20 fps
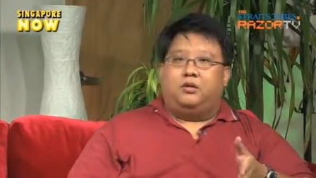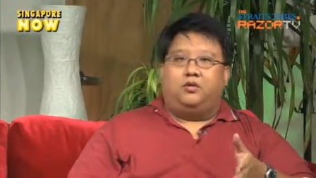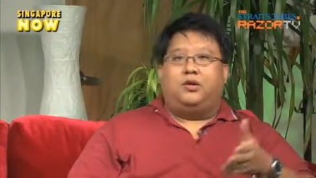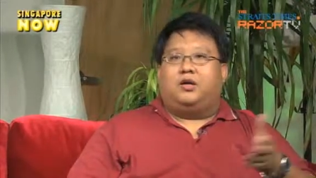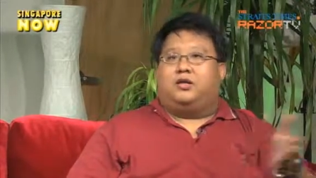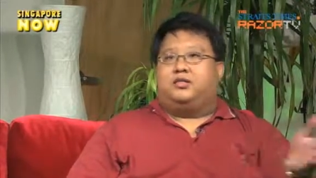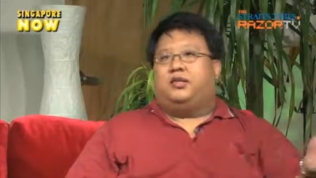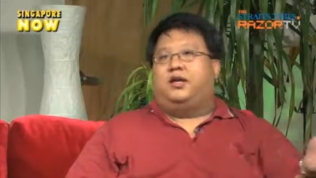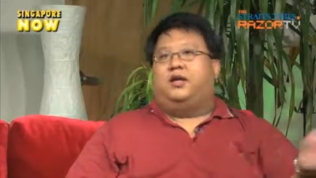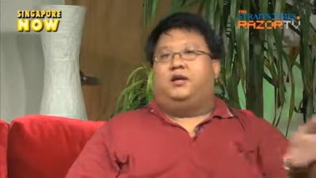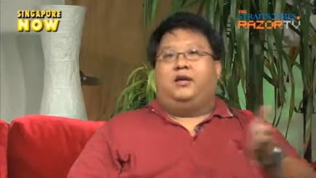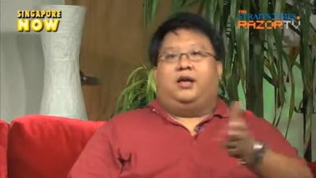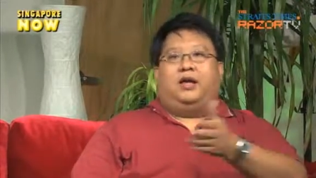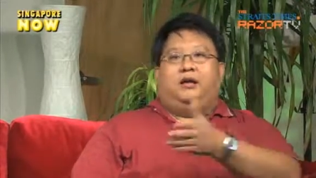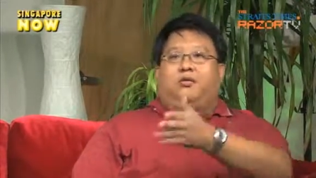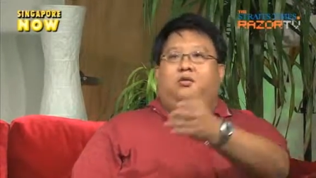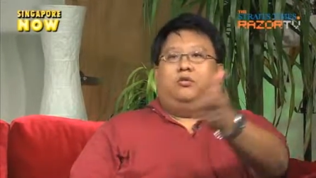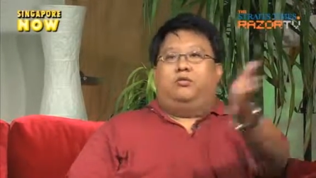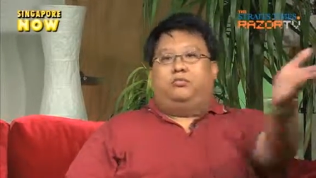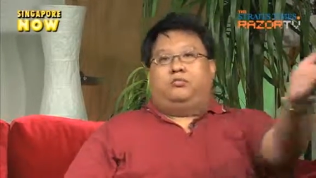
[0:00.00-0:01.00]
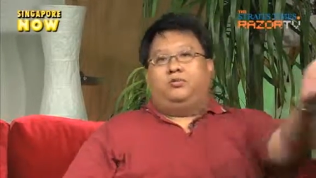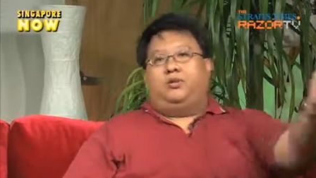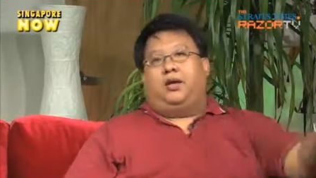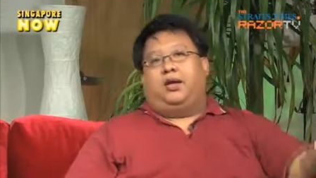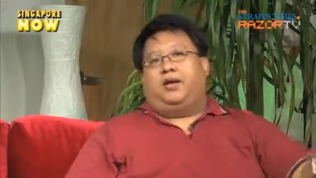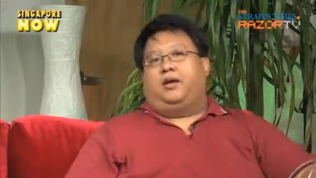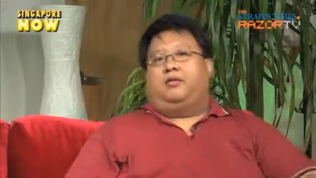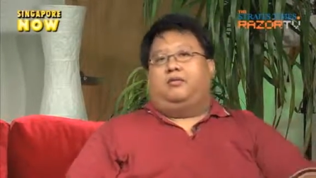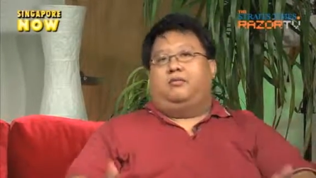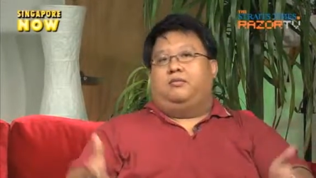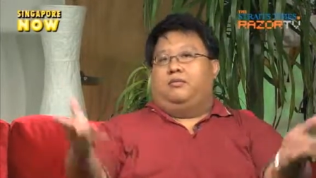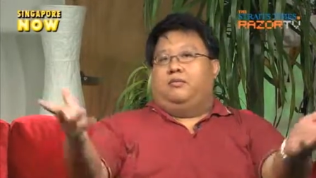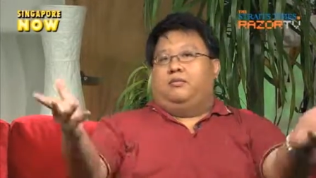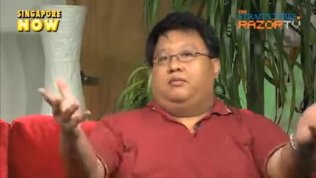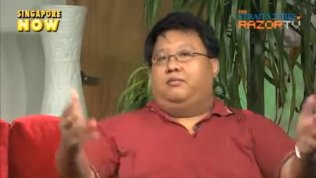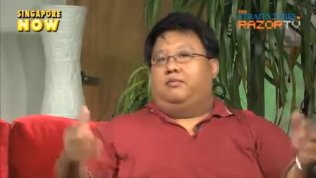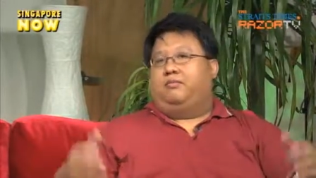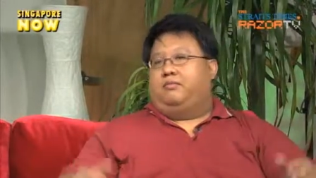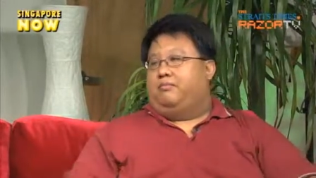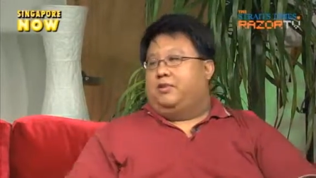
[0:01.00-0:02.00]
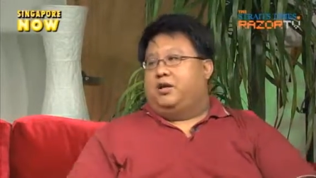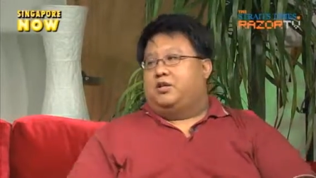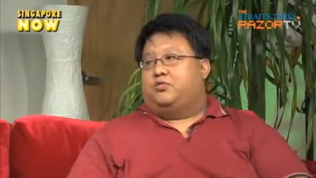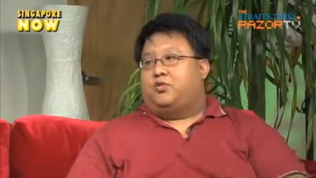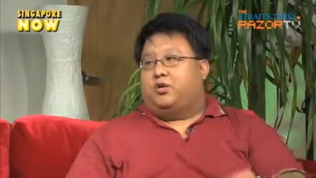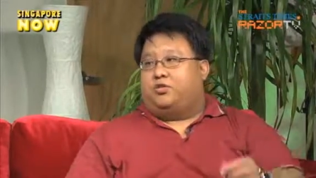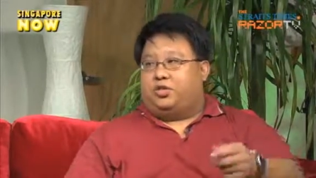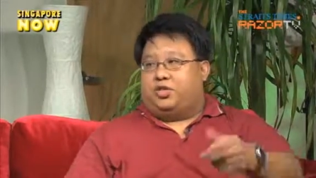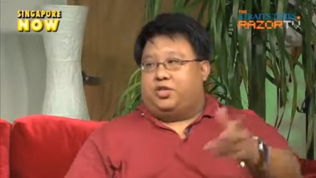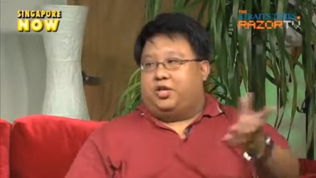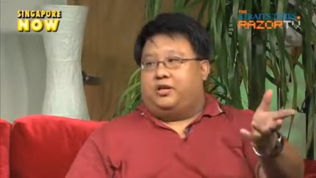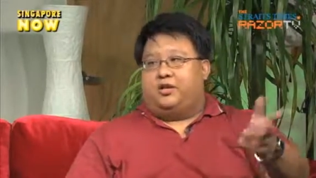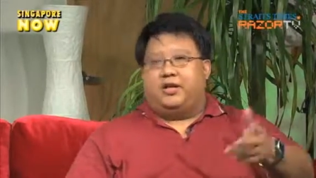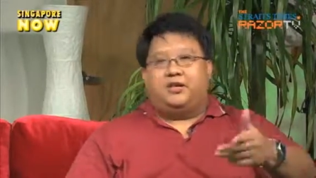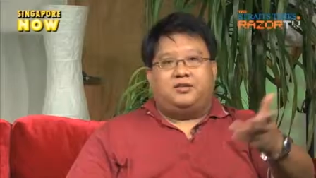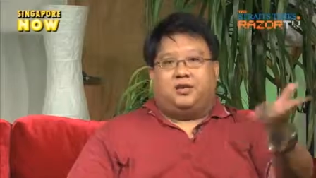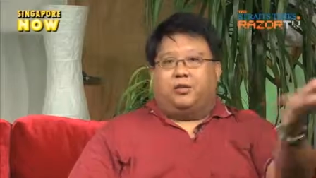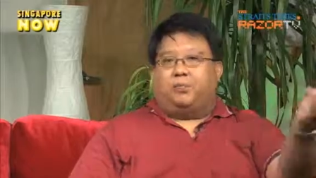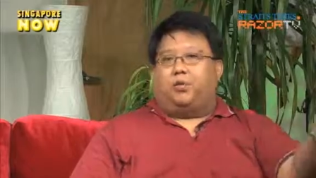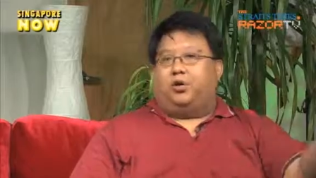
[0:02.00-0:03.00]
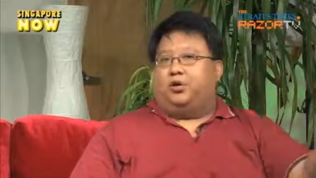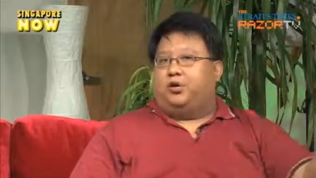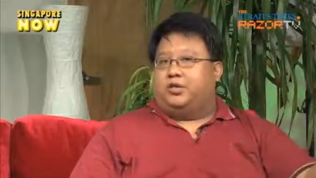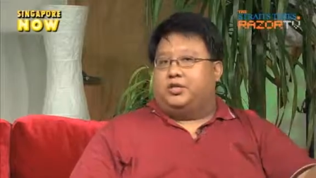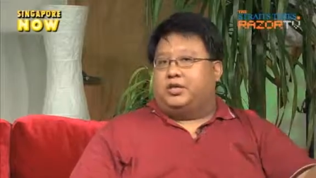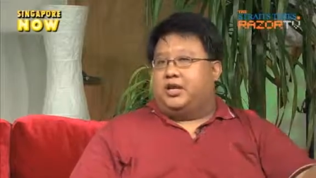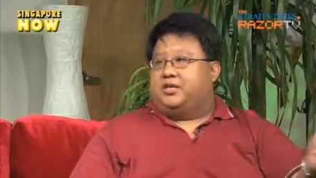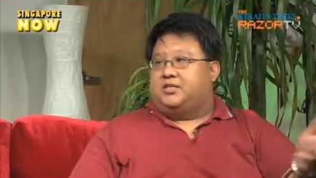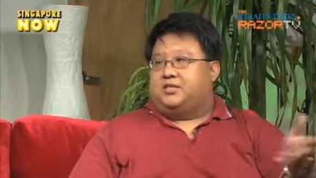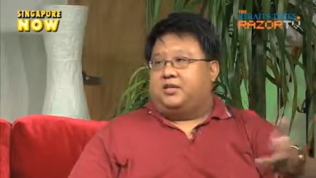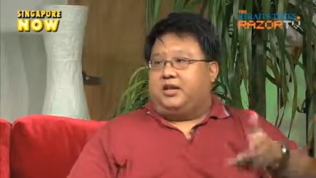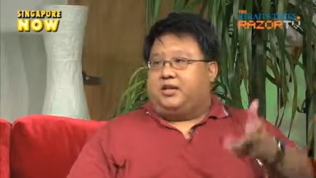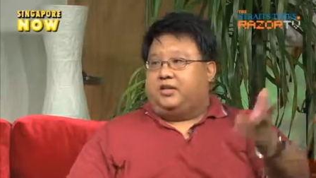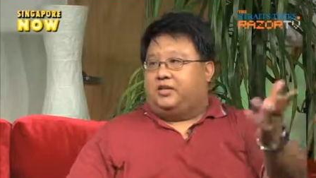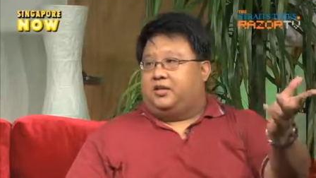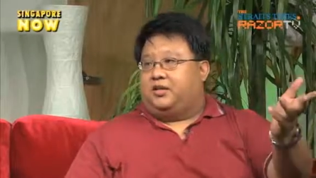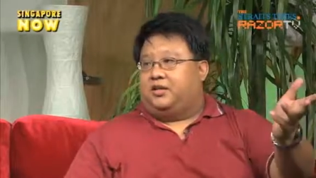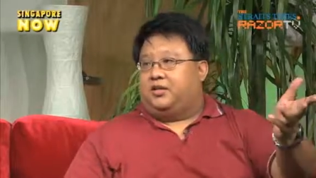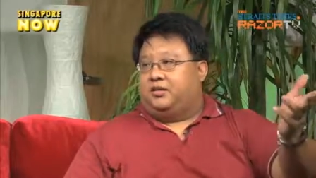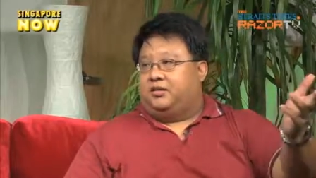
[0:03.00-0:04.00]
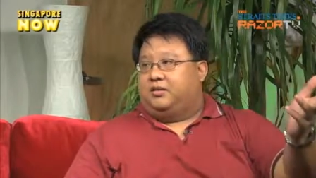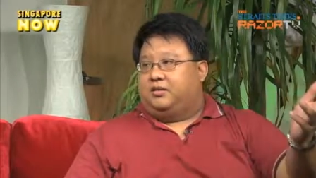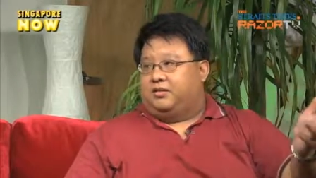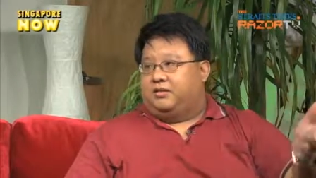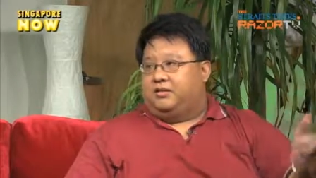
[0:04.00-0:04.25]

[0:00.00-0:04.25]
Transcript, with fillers: you are saying that, you know, hey, eh, might as well cheat, then apologize later.